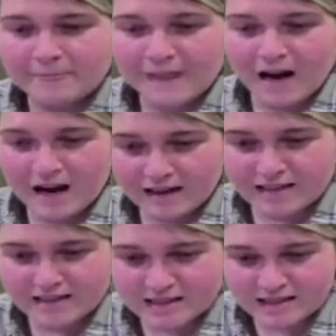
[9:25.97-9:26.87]

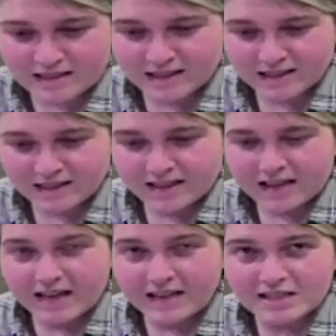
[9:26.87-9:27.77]
highest
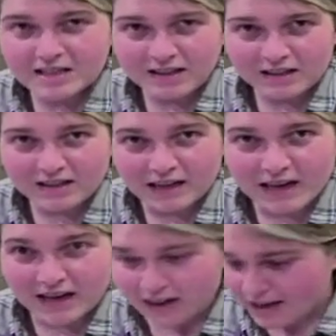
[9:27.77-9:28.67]
incident in
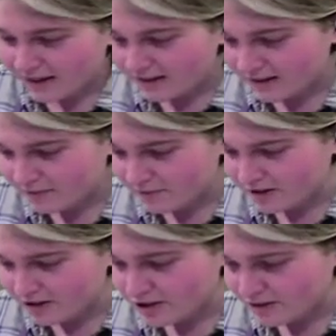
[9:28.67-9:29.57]
A&E,
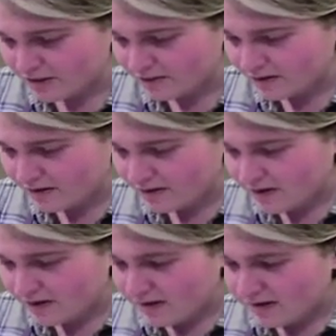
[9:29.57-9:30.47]
which
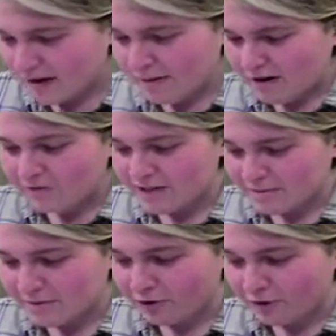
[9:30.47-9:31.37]
obviously
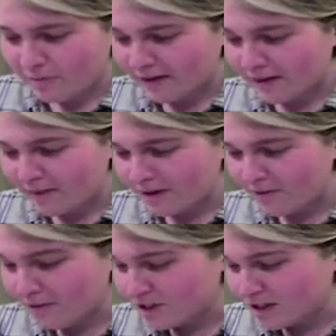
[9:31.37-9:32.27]
before the pandemic,
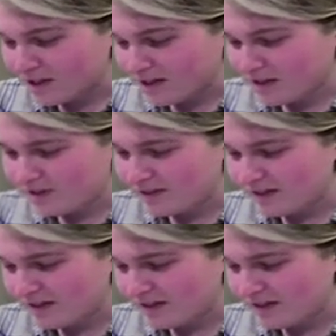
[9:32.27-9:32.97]
which I didn't know.